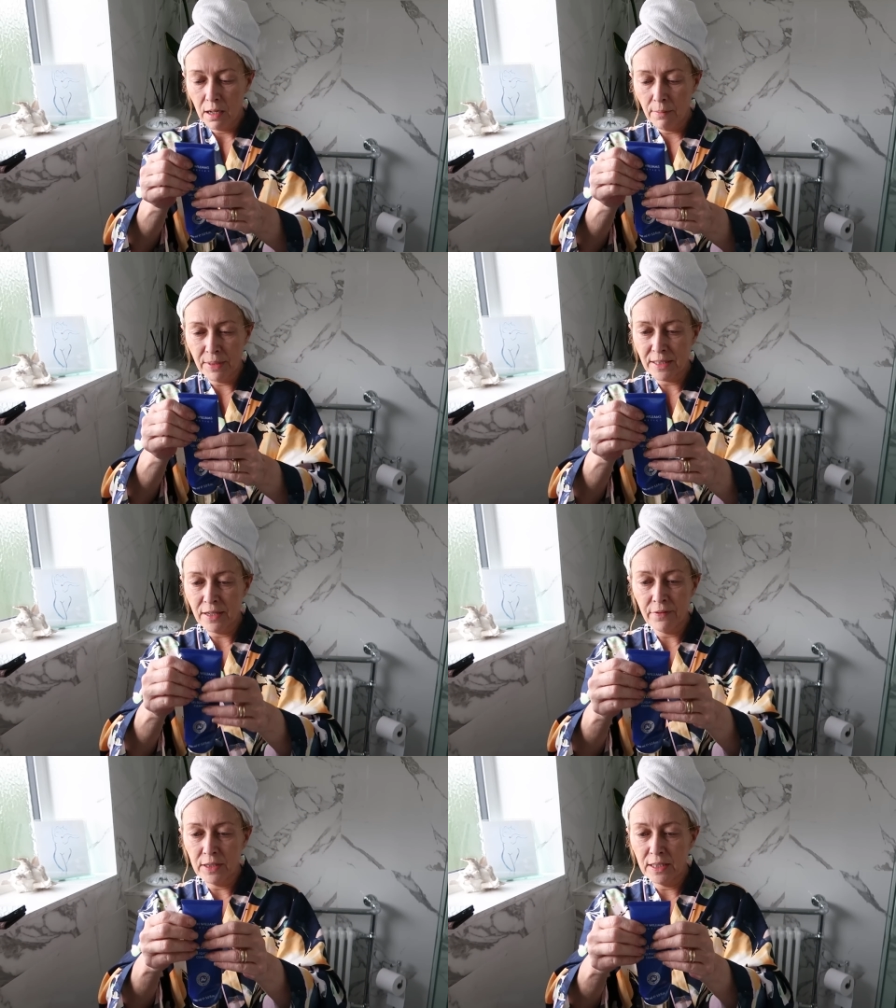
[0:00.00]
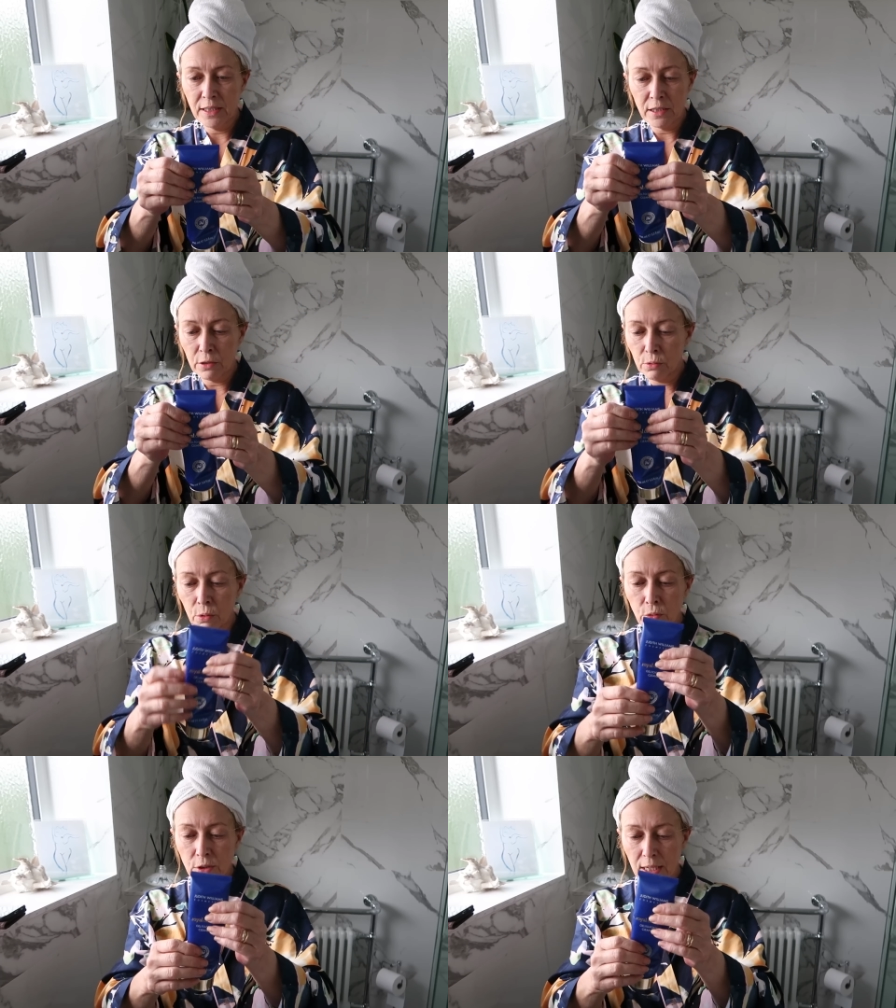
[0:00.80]
I must have at least a
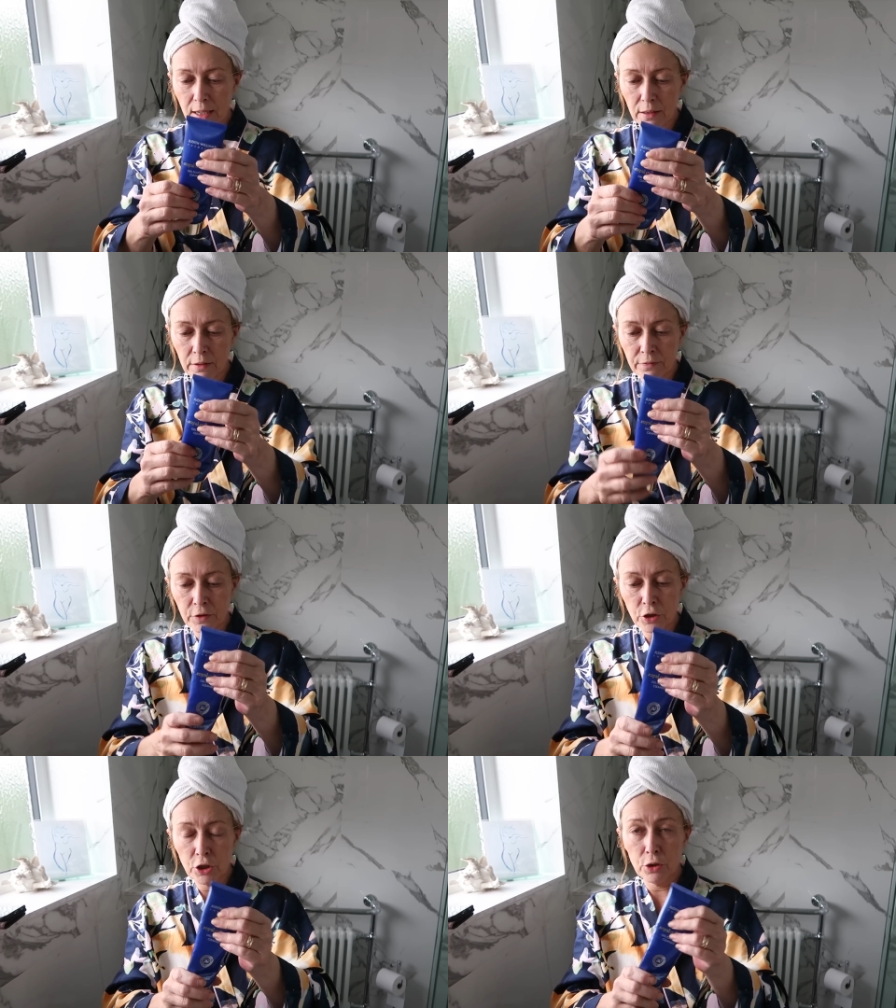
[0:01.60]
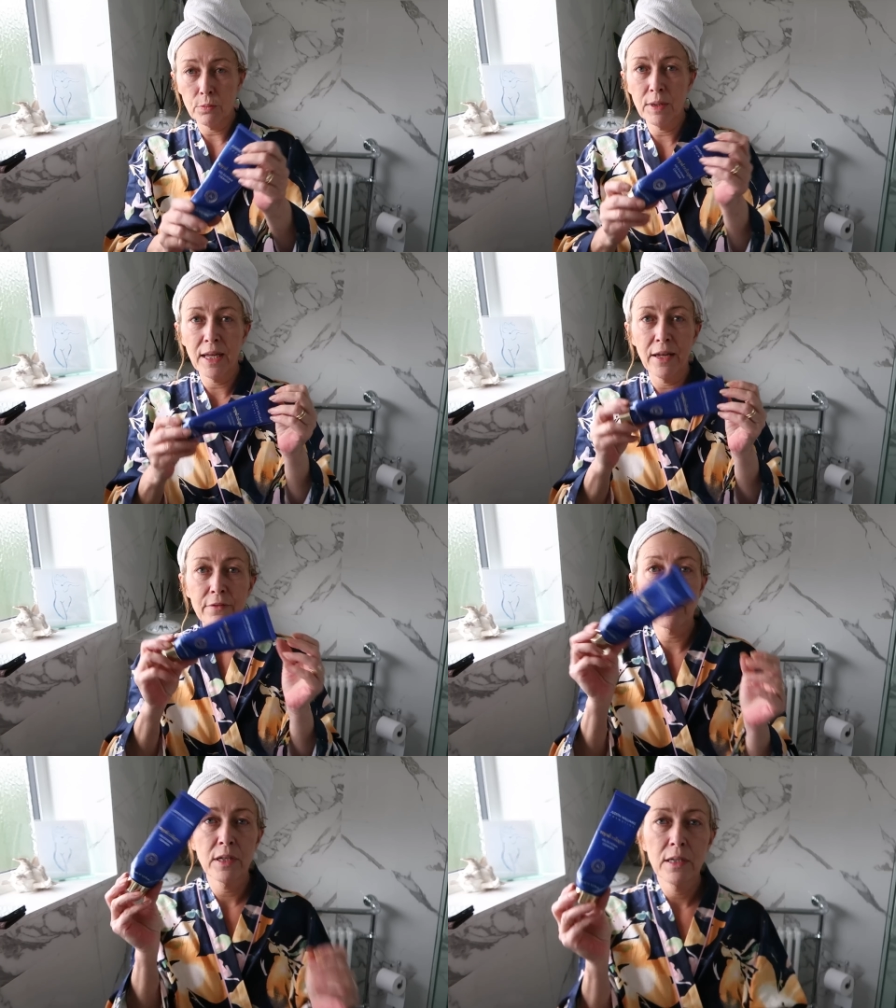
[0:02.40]
quarter of the tube
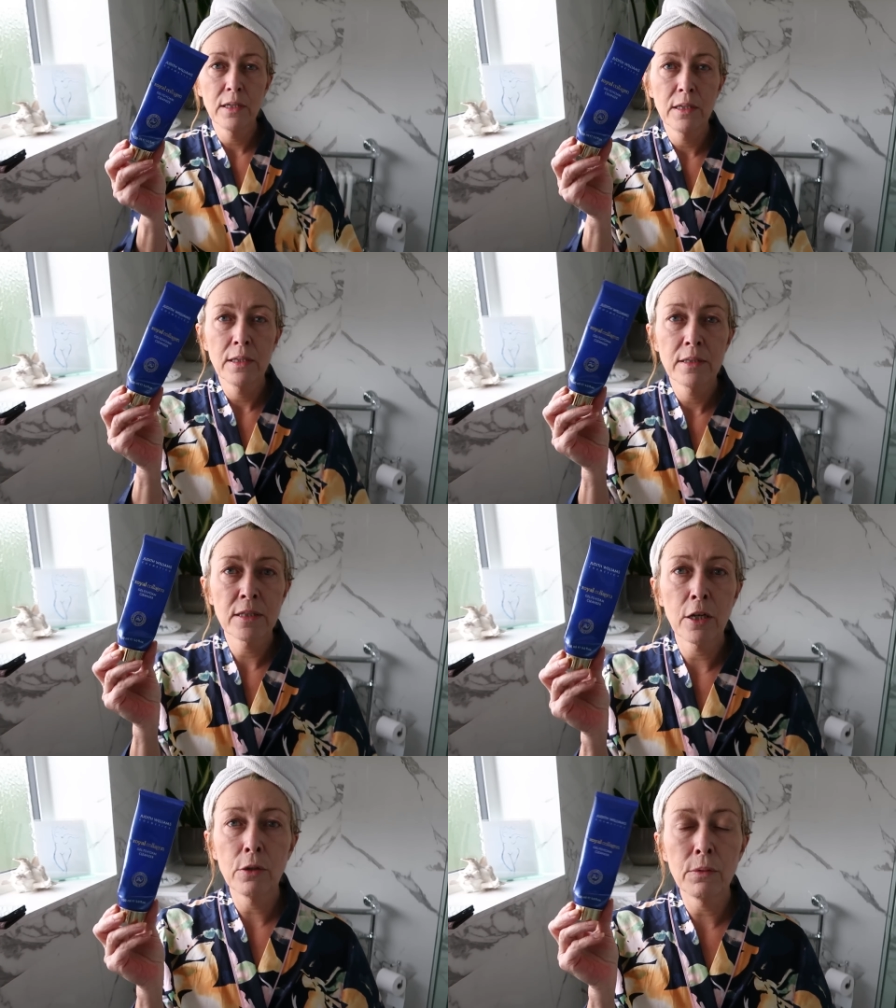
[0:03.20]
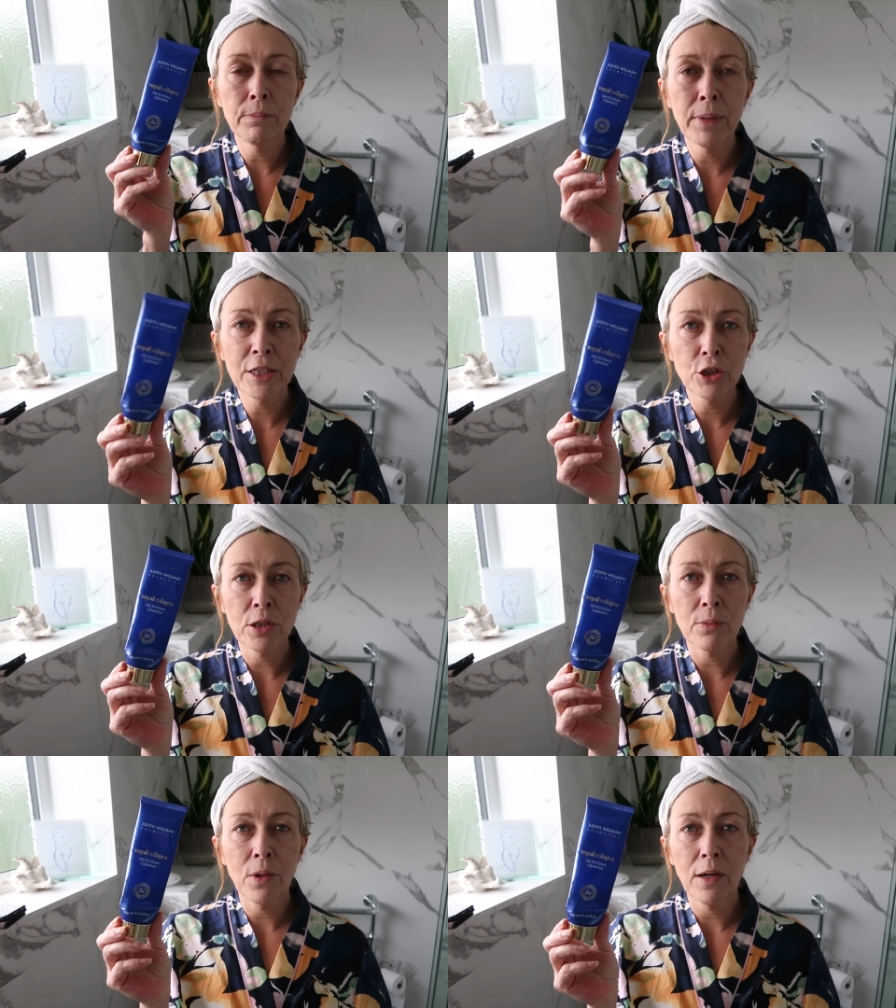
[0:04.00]
left. So
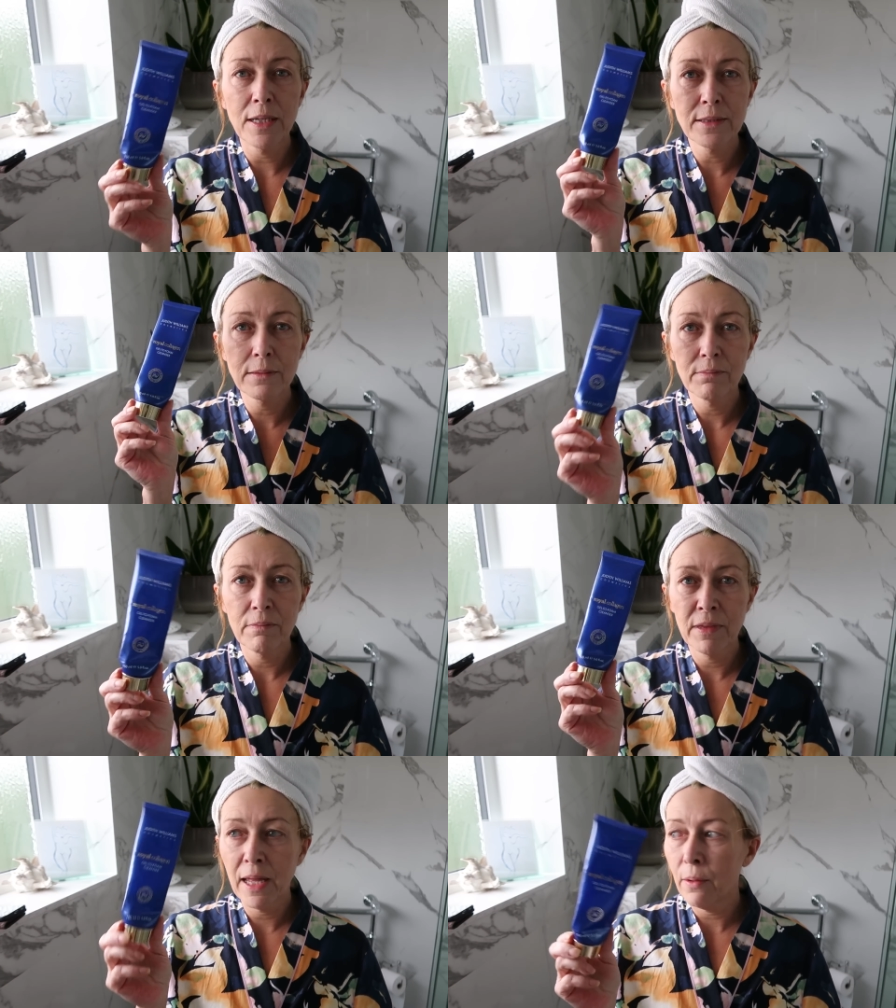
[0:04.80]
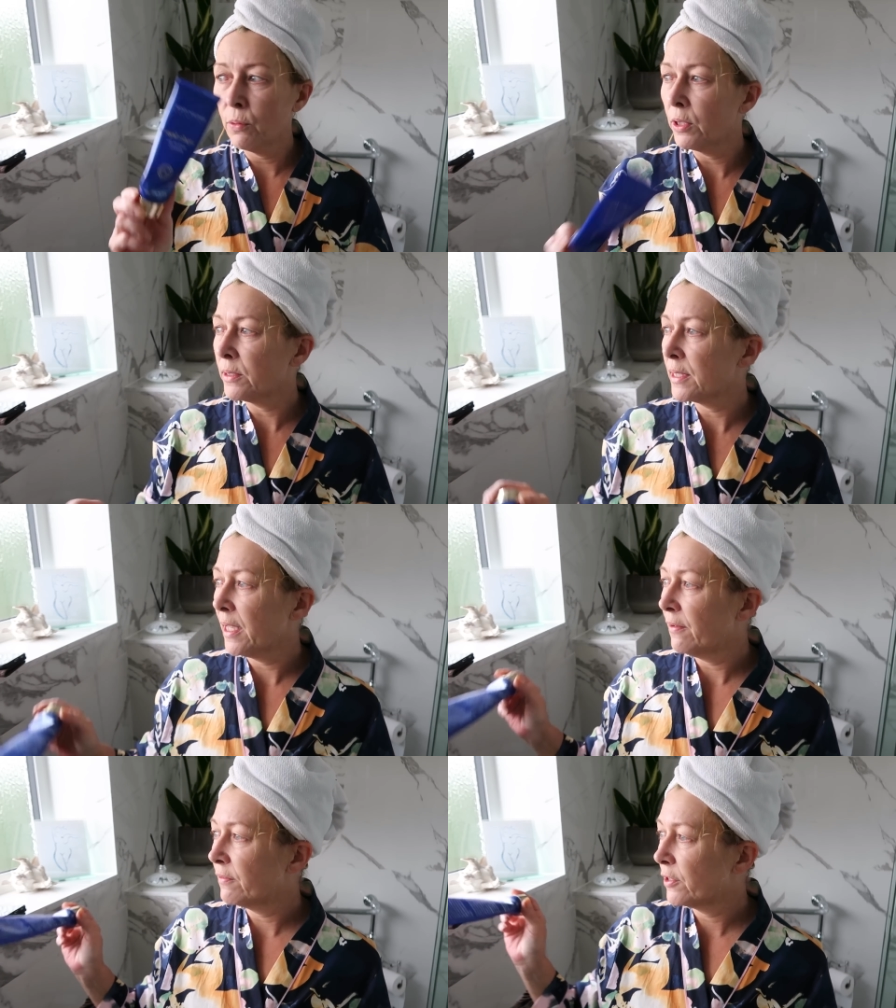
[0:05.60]
budget wise, that worked
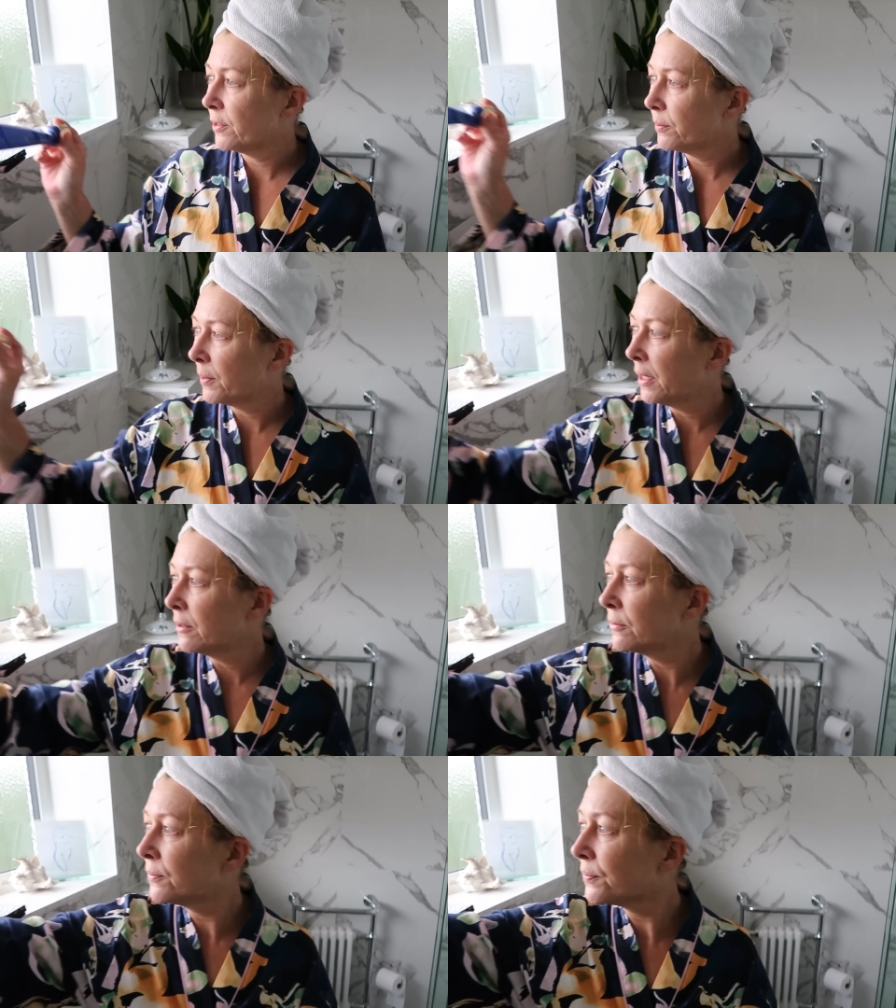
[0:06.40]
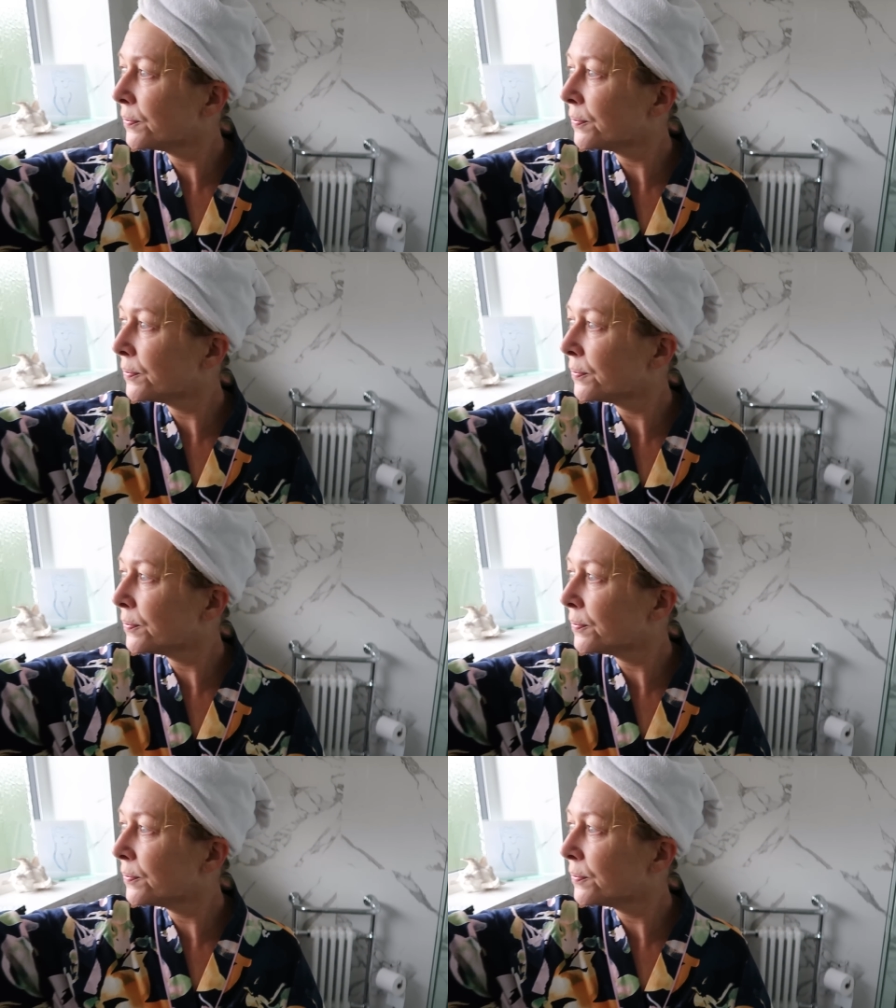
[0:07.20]
out very well.